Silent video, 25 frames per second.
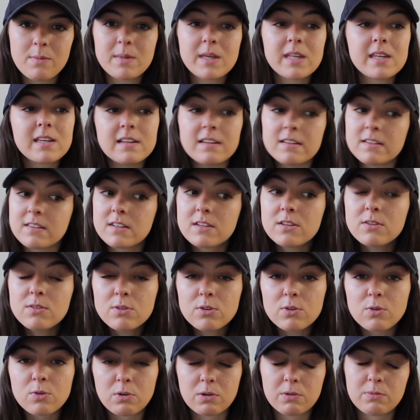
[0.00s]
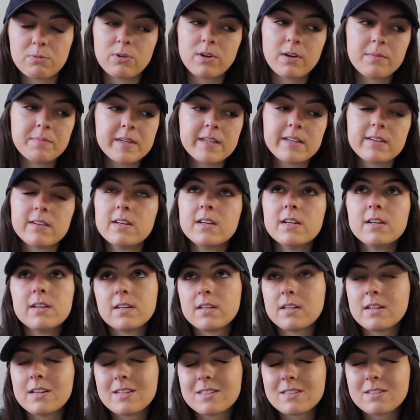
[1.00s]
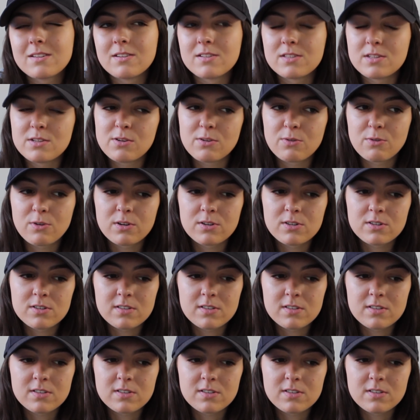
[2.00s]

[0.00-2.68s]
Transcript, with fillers: I mean, he's the unicorn. Well, I mean, he still is unicorn,